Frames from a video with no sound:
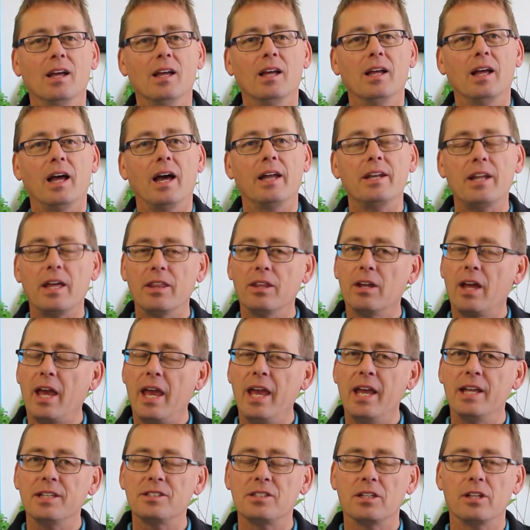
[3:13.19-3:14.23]
Another
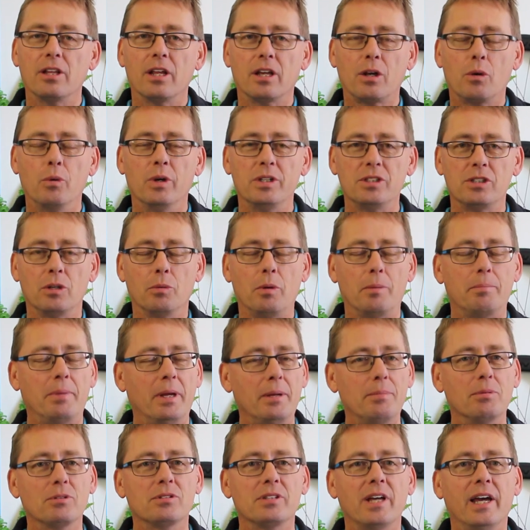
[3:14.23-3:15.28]
answer to that question when
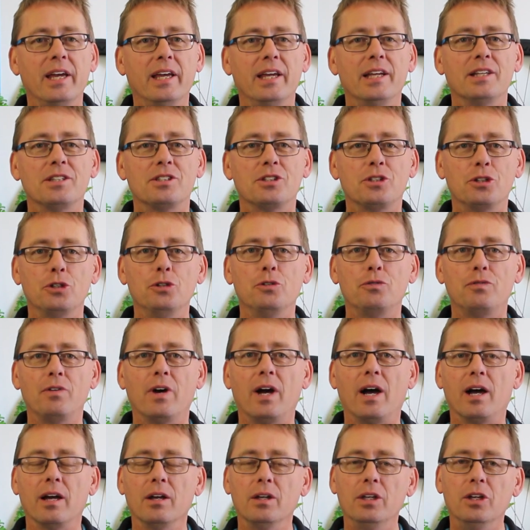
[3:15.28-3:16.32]
people say it's too
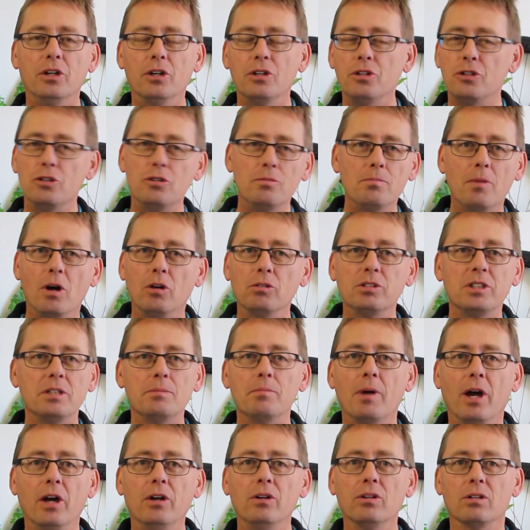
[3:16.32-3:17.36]
far. You can do
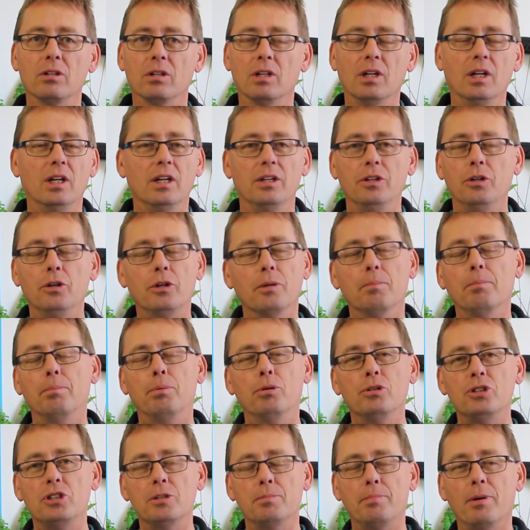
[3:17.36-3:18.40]
multimodal. You can
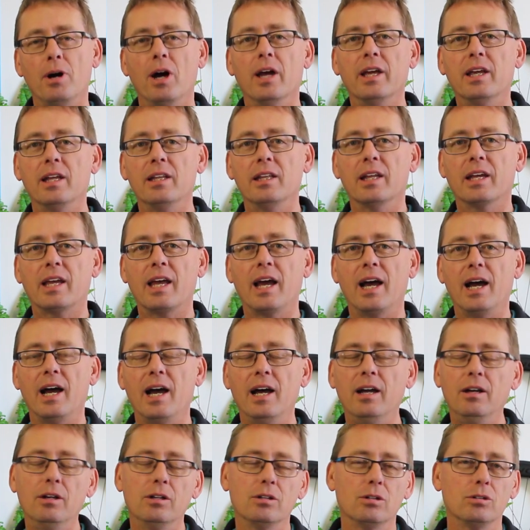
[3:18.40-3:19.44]
put your bike in the car,
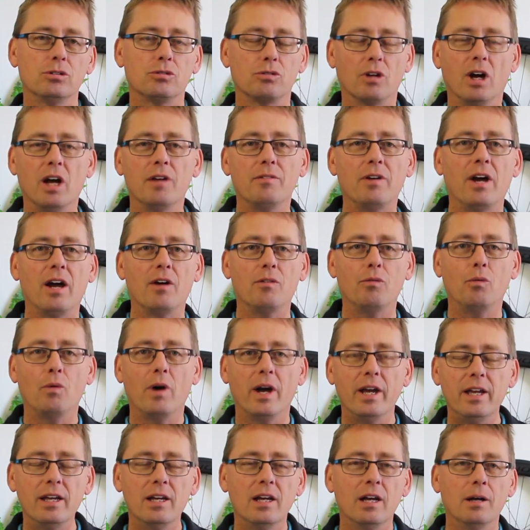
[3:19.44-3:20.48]
drive
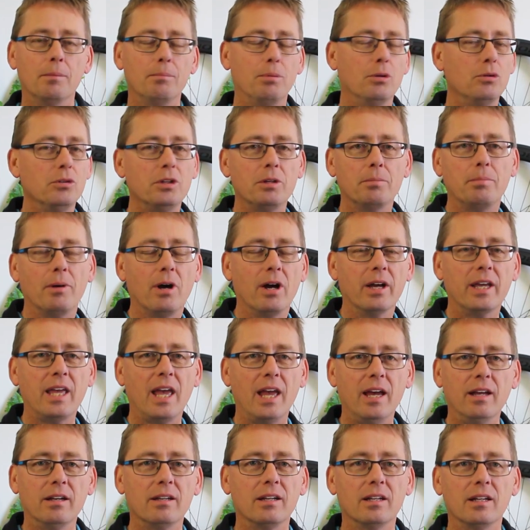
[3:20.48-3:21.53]
halfway, pull your bike
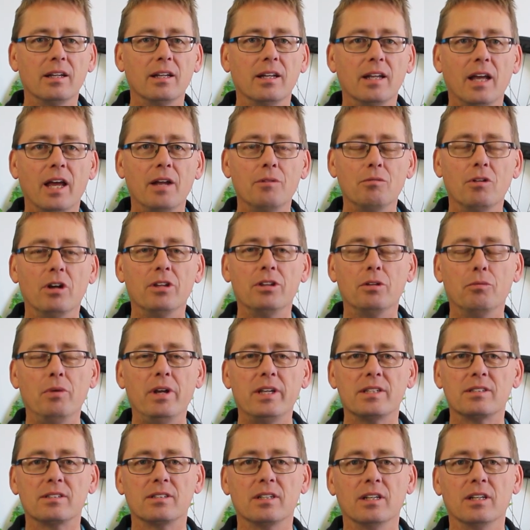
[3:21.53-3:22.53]
out and ride the rest.